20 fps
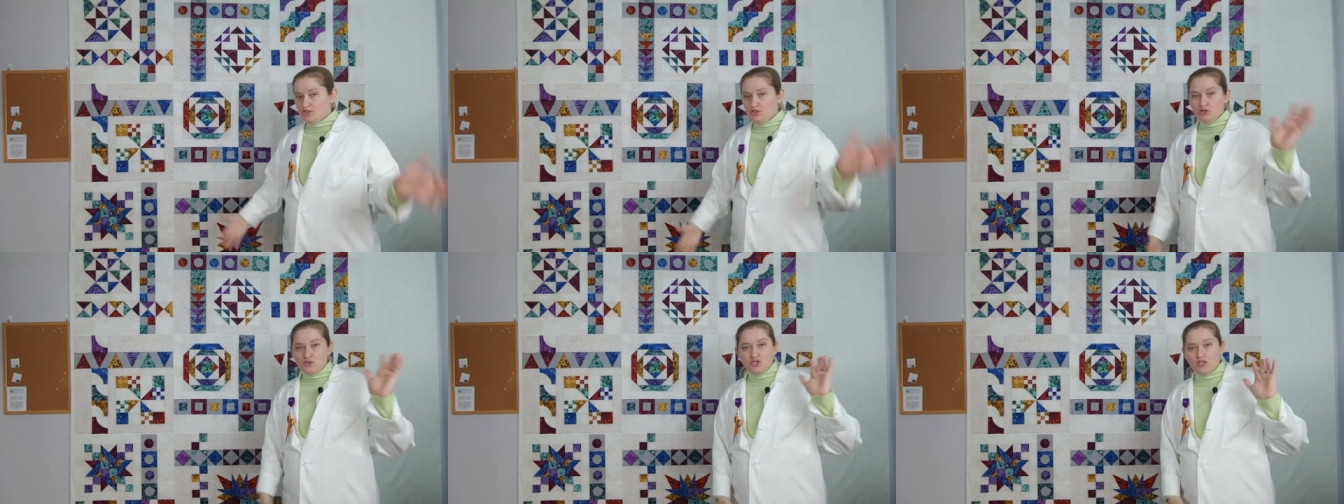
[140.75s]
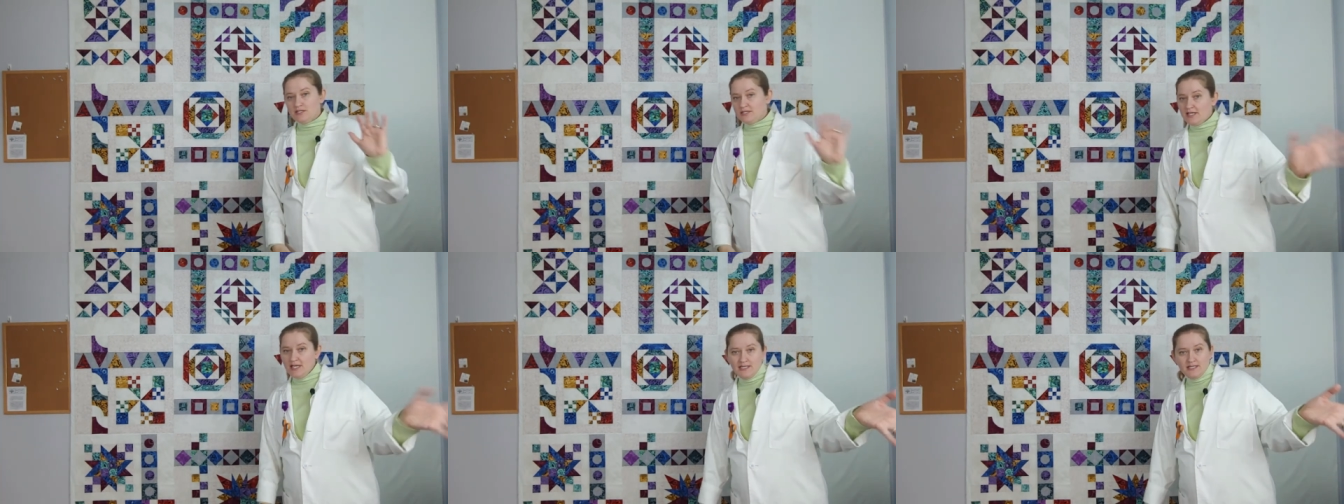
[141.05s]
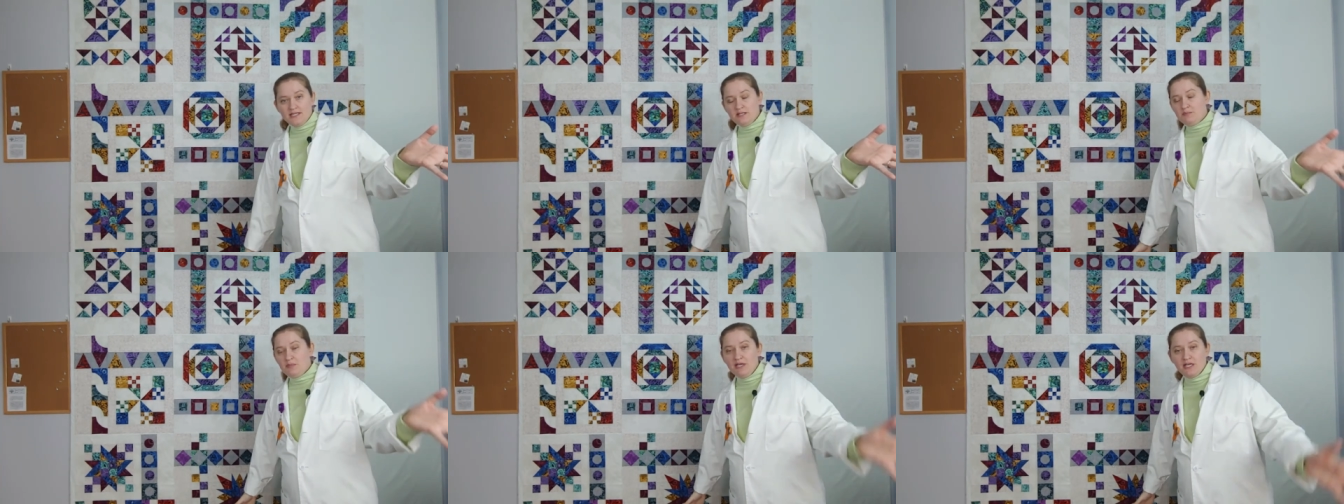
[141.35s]
to do just
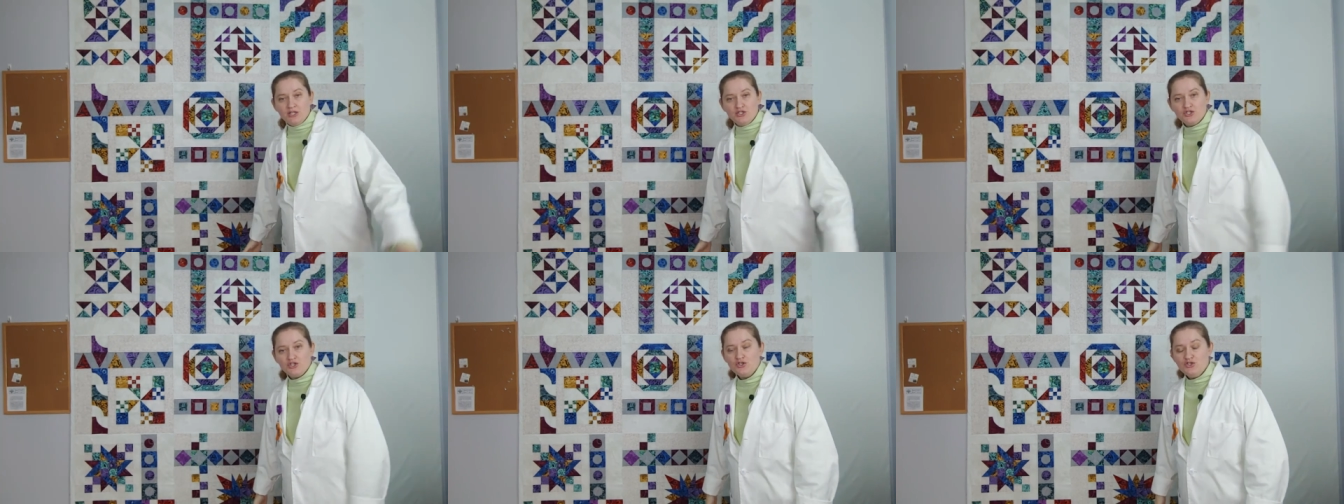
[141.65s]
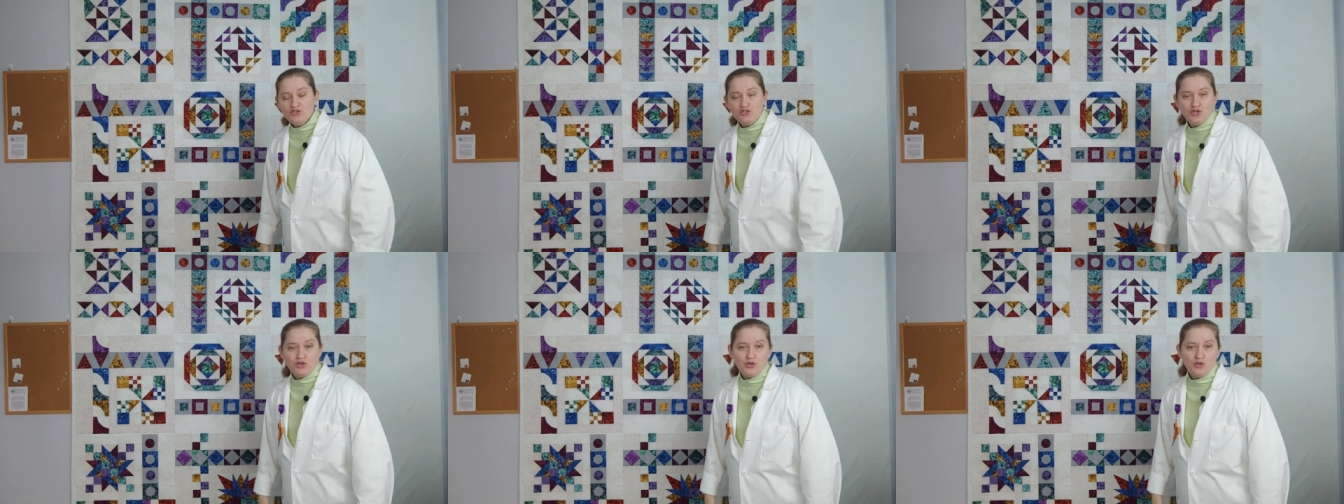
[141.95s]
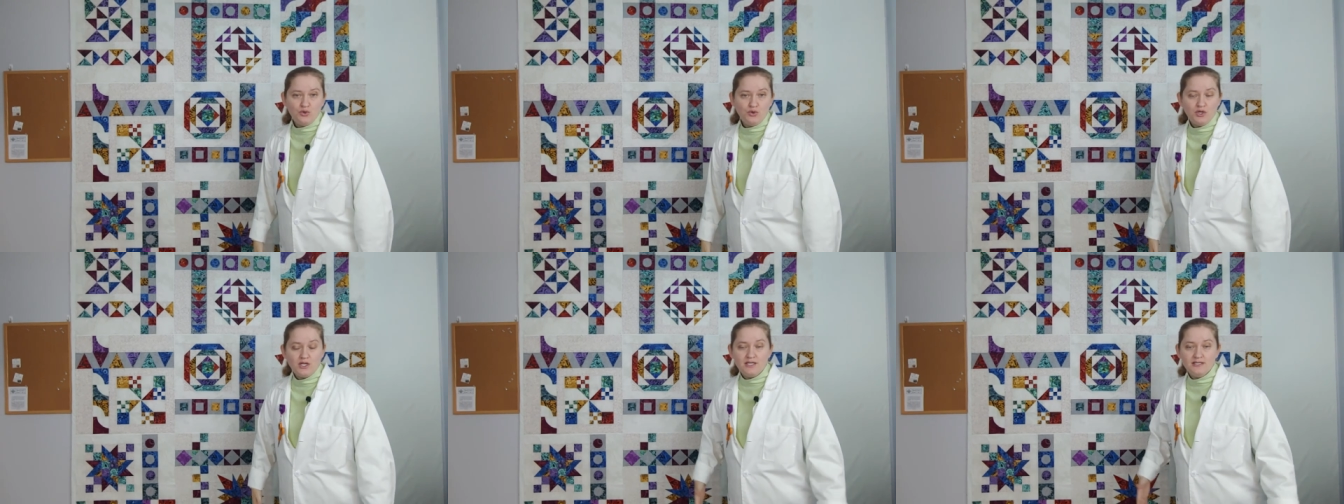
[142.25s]
like the picture so
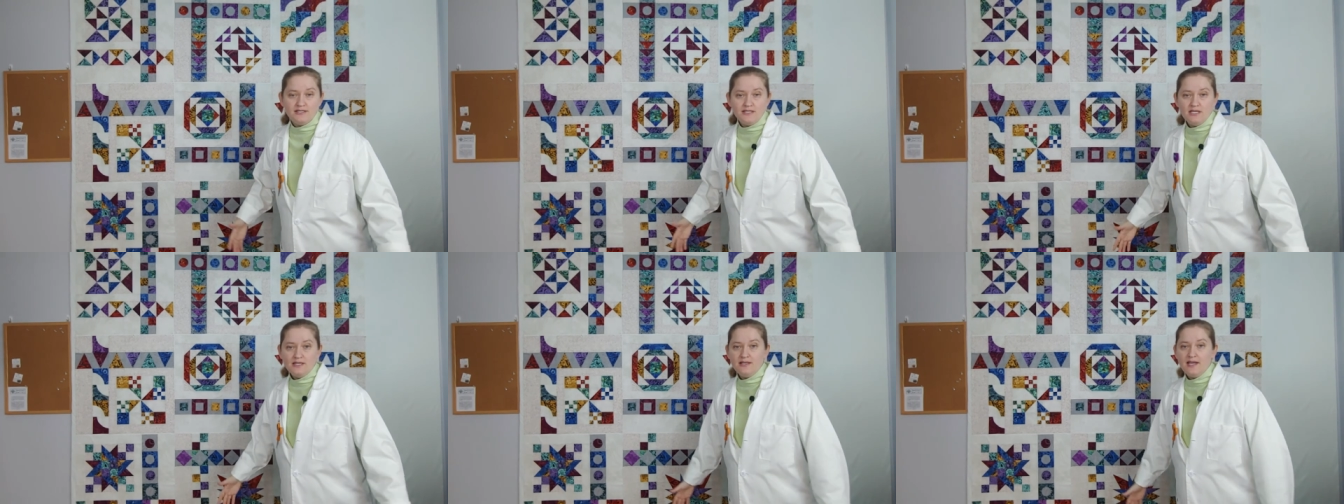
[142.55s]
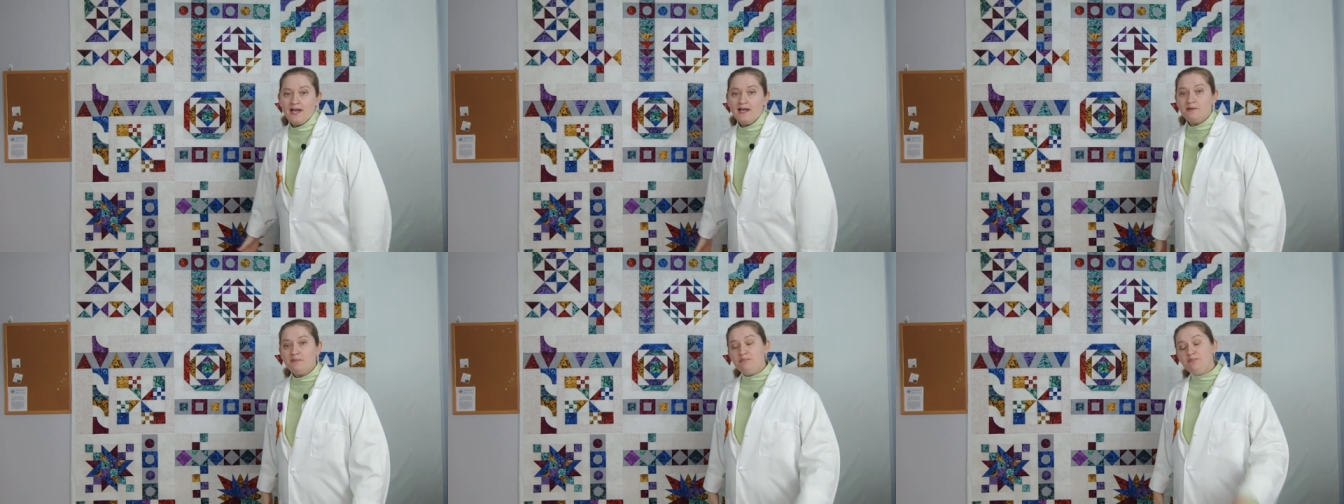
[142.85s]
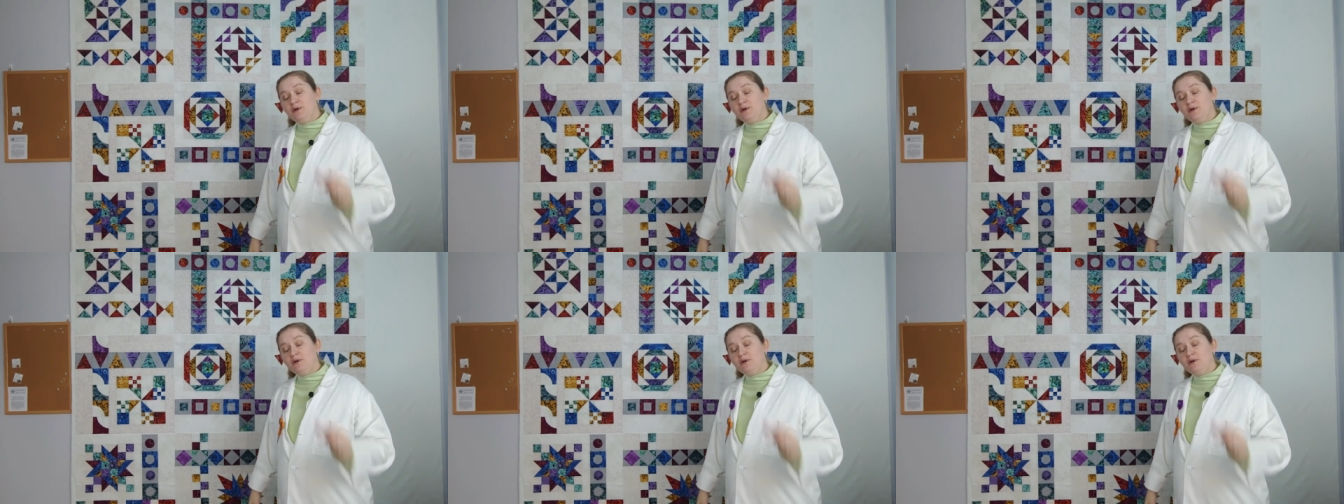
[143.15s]
that we can see that.